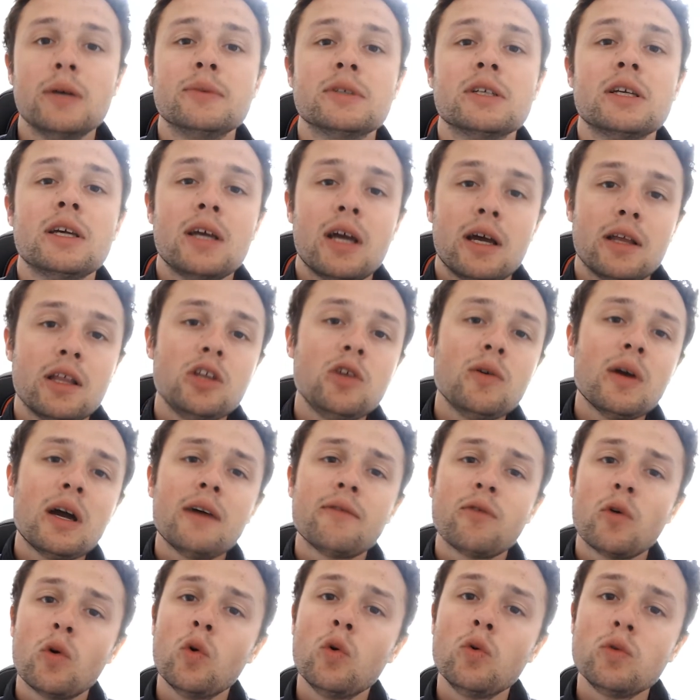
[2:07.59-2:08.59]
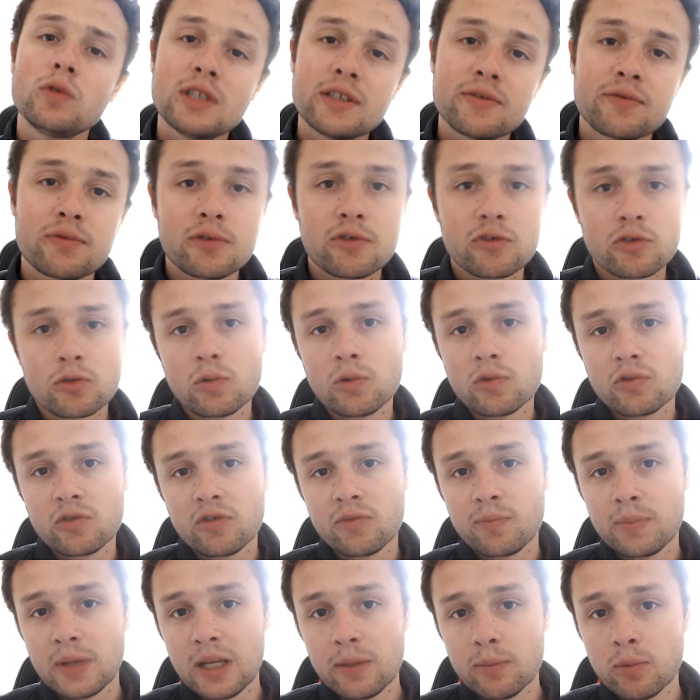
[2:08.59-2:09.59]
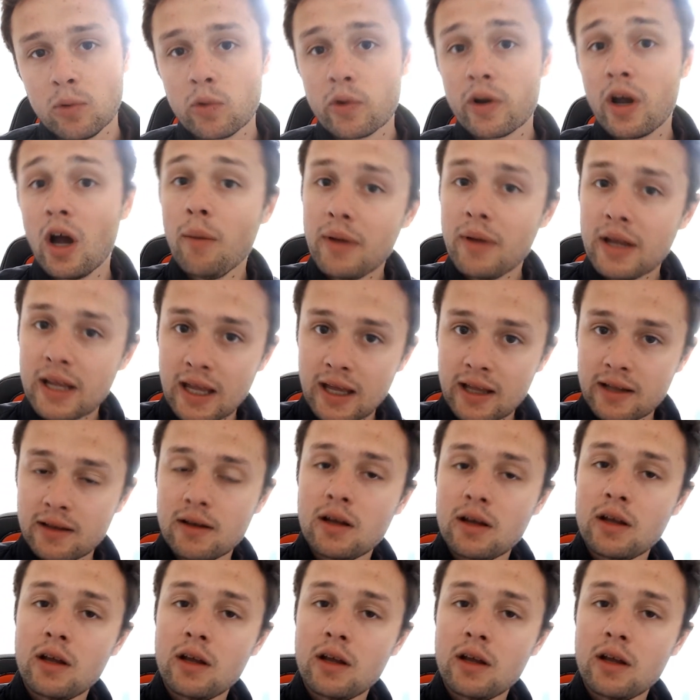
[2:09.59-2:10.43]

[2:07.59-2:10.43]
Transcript: and then you have all different sorts of people coming in